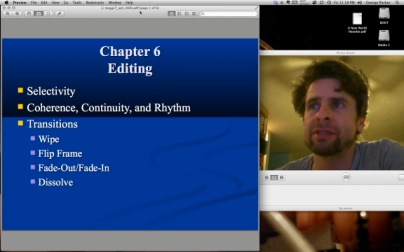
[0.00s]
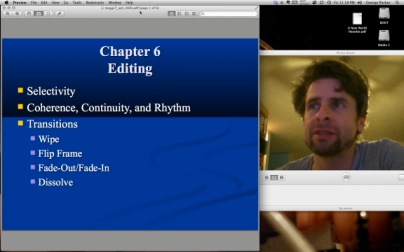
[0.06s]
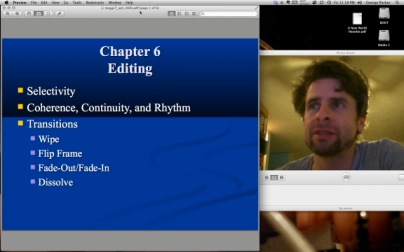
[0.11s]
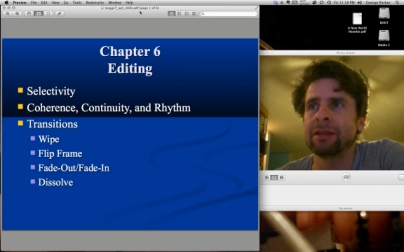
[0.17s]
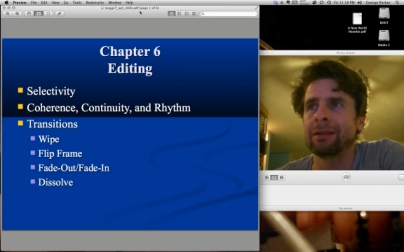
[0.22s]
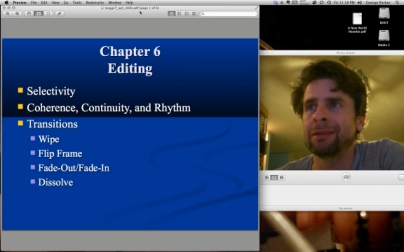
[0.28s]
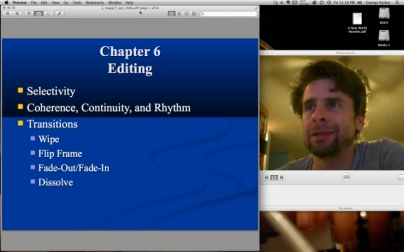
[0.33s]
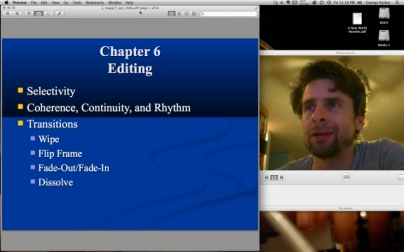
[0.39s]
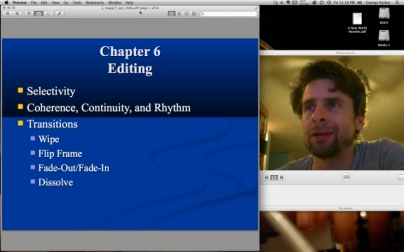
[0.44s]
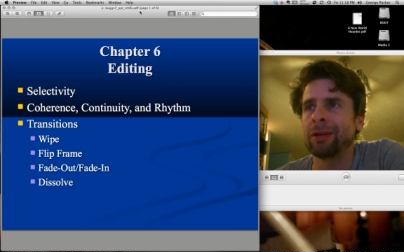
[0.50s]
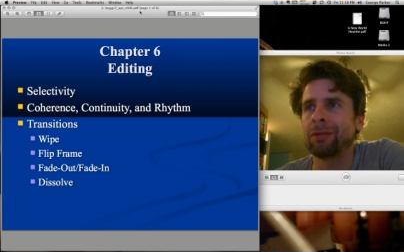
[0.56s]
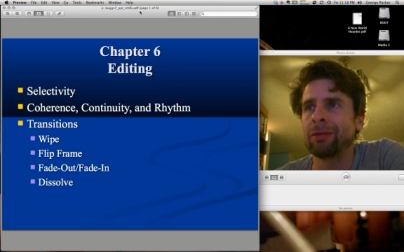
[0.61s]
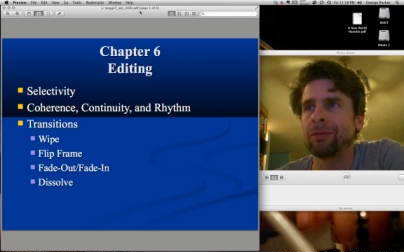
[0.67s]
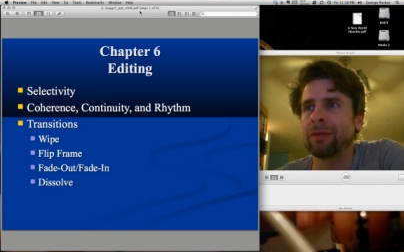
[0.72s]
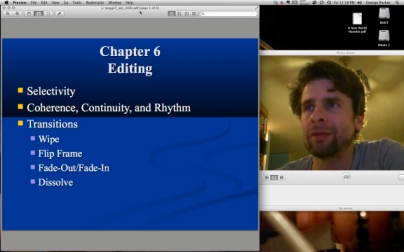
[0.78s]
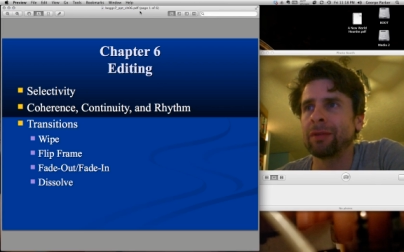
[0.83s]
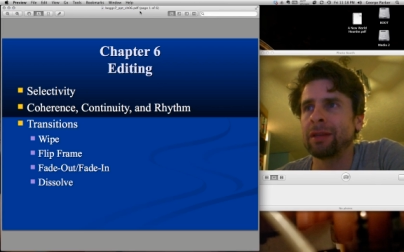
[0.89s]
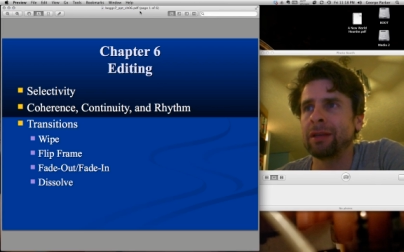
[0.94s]
and
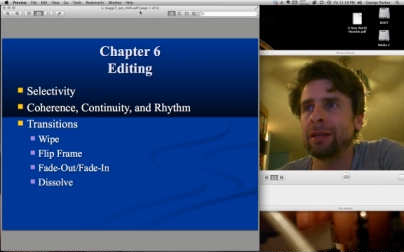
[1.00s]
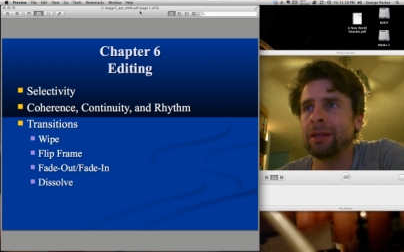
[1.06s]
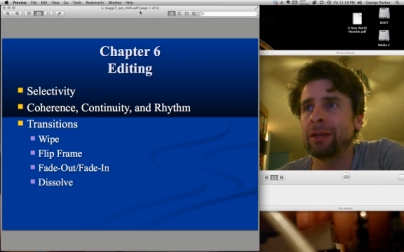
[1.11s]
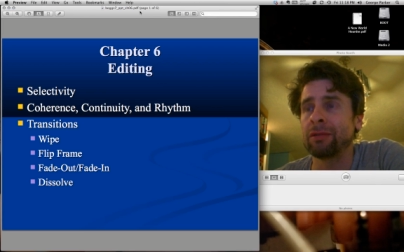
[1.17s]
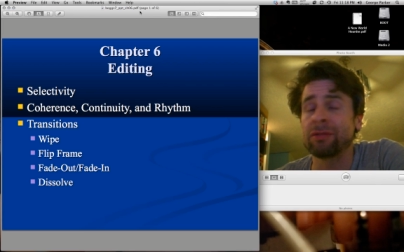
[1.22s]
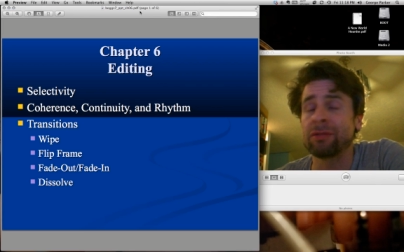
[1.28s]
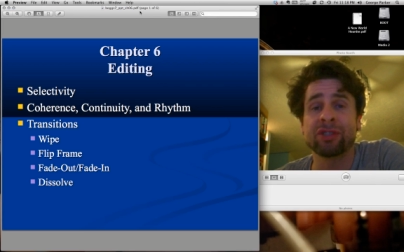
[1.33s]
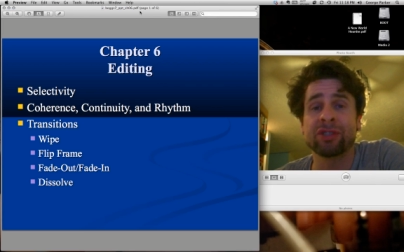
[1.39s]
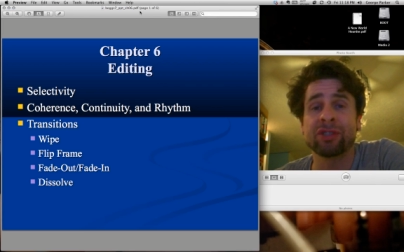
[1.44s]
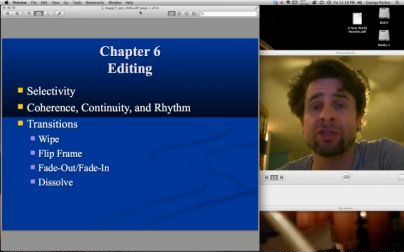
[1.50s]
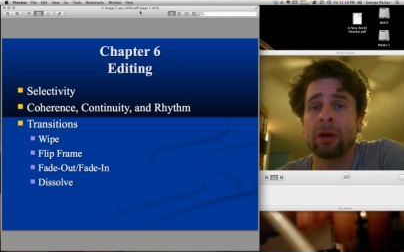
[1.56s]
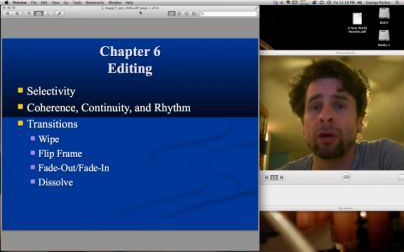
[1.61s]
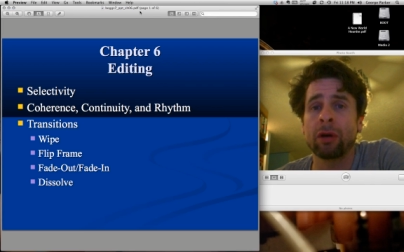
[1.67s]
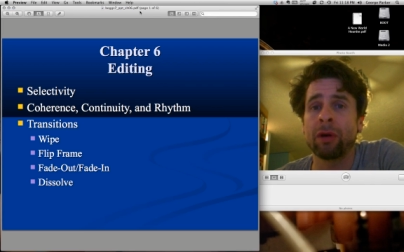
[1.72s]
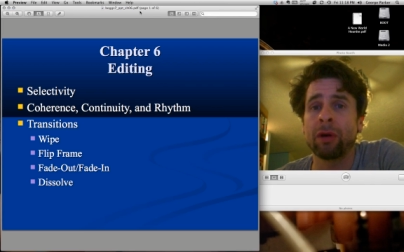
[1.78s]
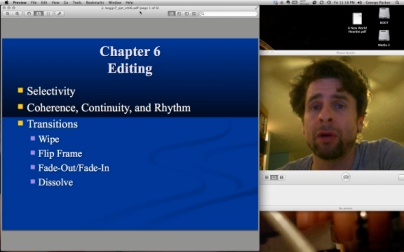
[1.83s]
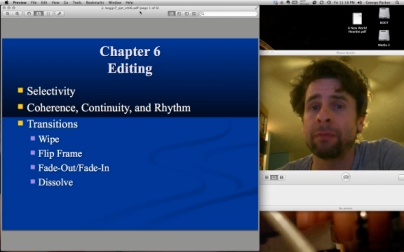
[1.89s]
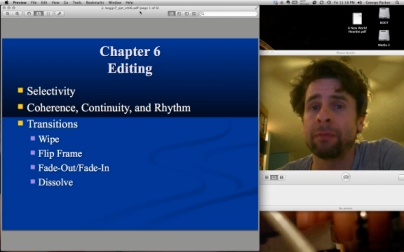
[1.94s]
the star
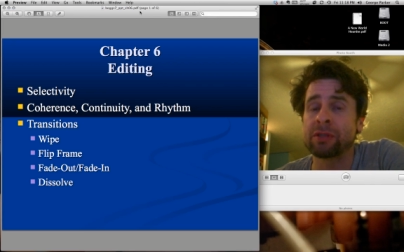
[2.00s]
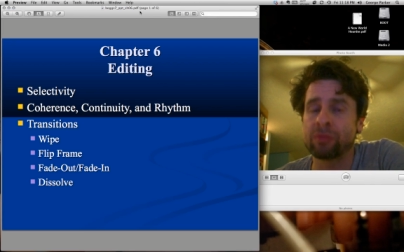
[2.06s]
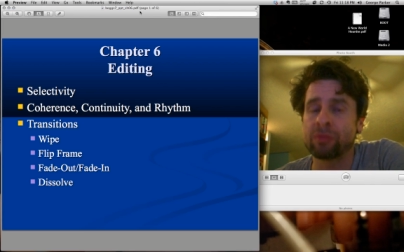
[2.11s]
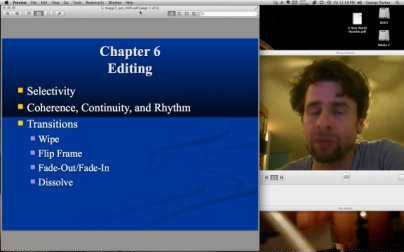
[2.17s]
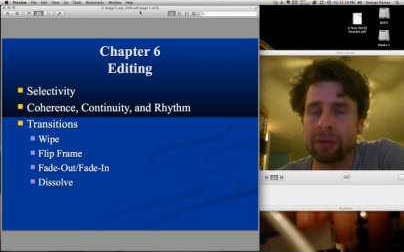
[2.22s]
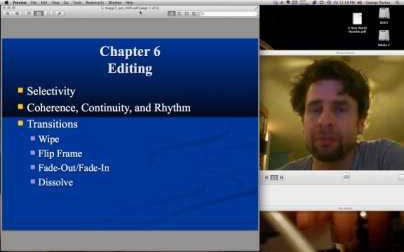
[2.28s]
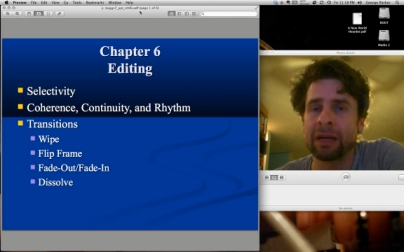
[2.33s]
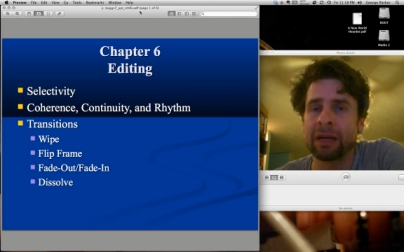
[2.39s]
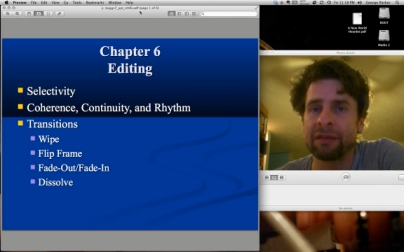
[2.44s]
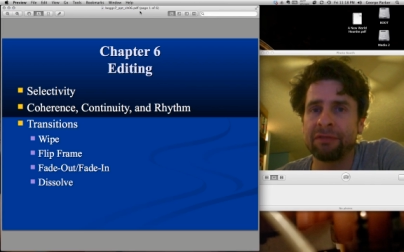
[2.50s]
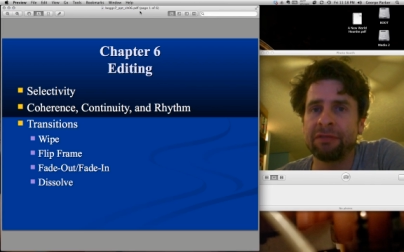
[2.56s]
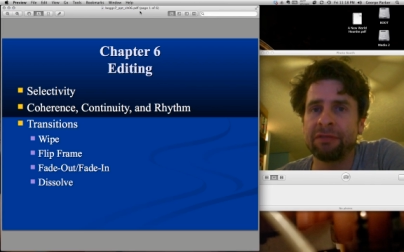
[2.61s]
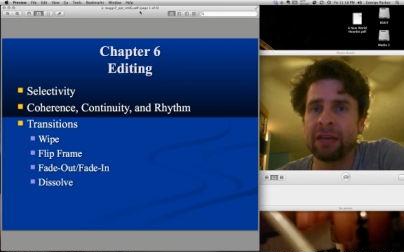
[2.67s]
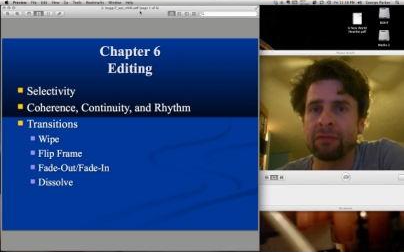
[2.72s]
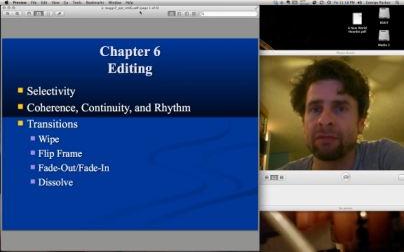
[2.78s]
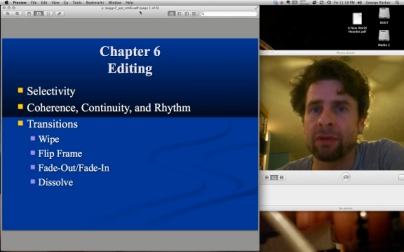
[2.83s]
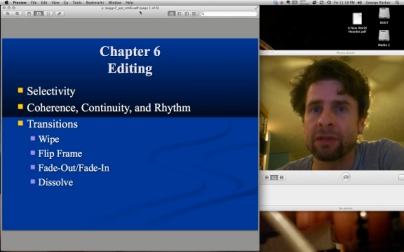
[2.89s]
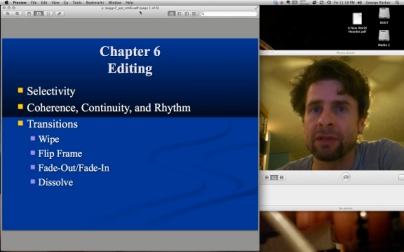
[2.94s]
wipe is one of my
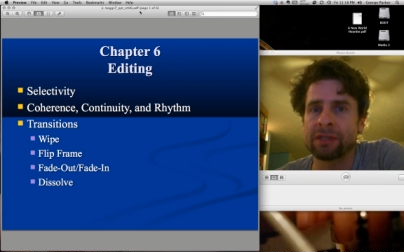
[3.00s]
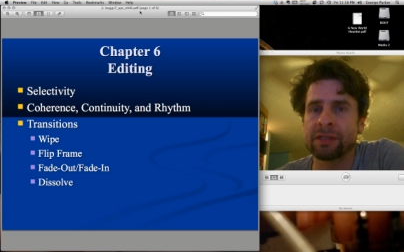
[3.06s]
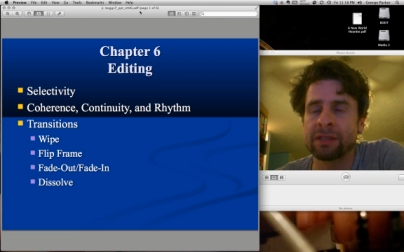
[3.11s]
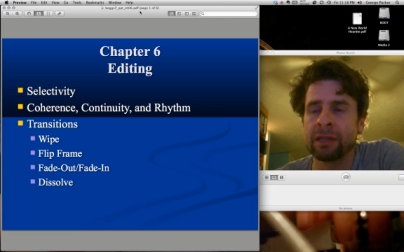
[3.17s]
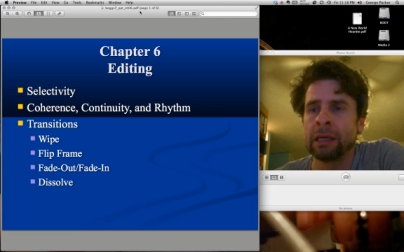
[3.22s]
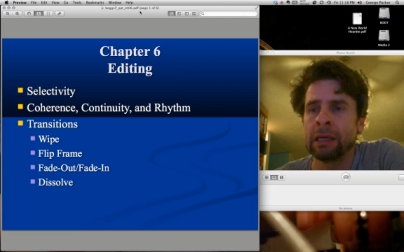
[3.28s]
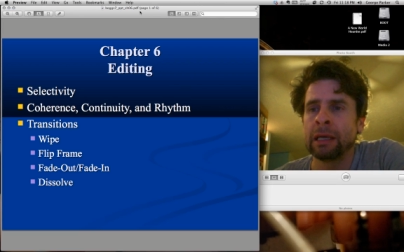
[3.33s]
favorites.